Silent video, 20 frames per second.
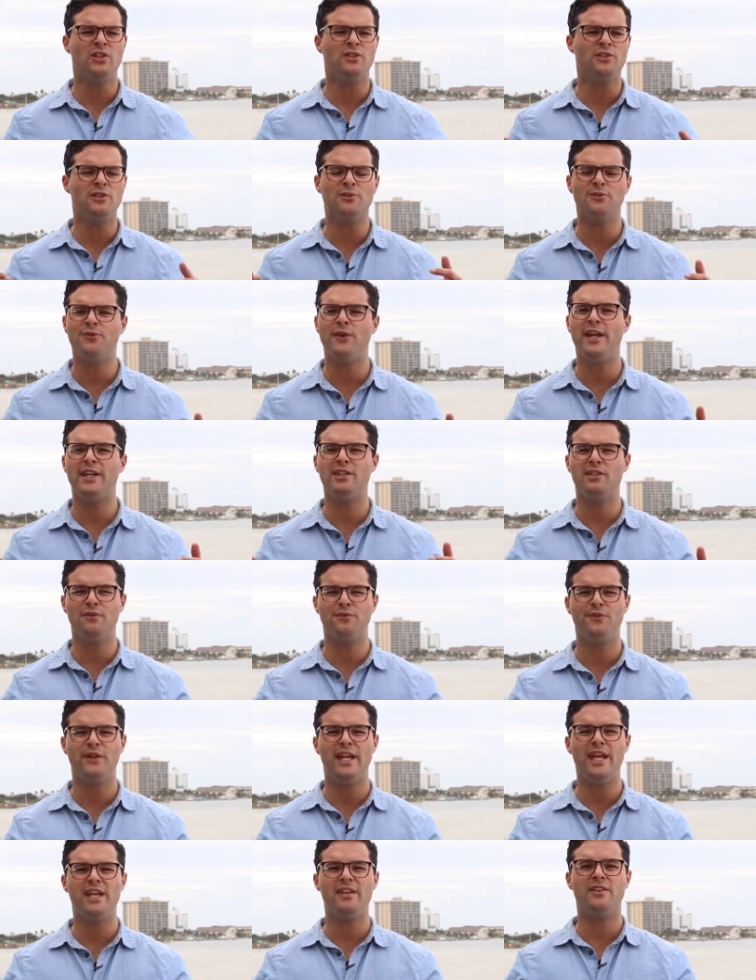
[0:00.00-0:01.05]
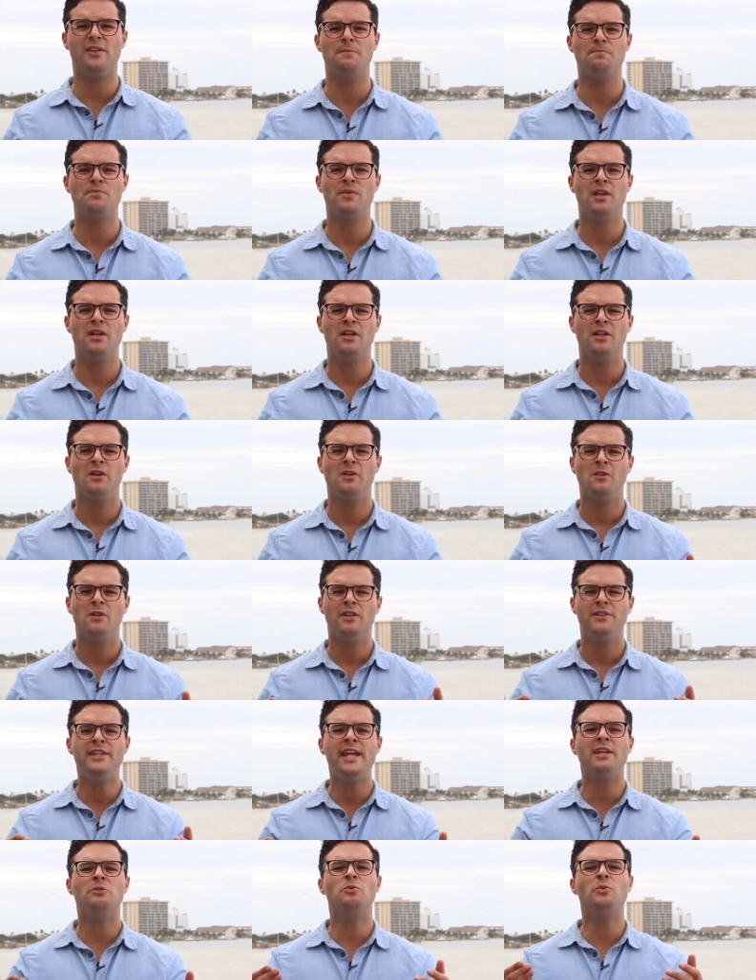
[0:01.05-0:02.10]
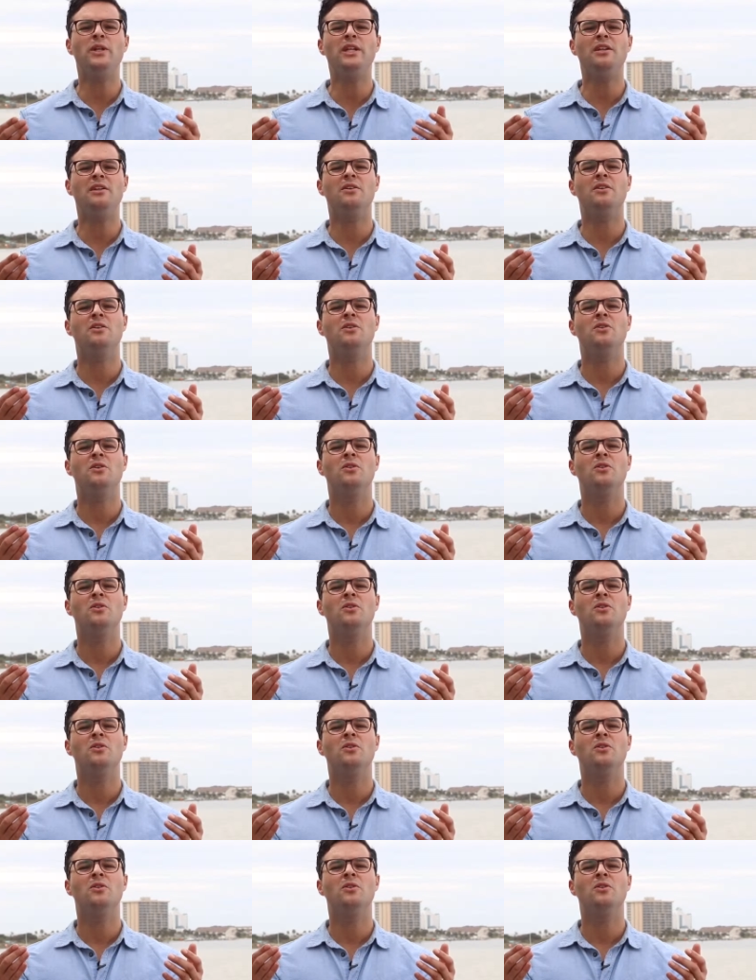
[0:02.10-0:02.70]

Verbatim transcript: to defend the faith, yet we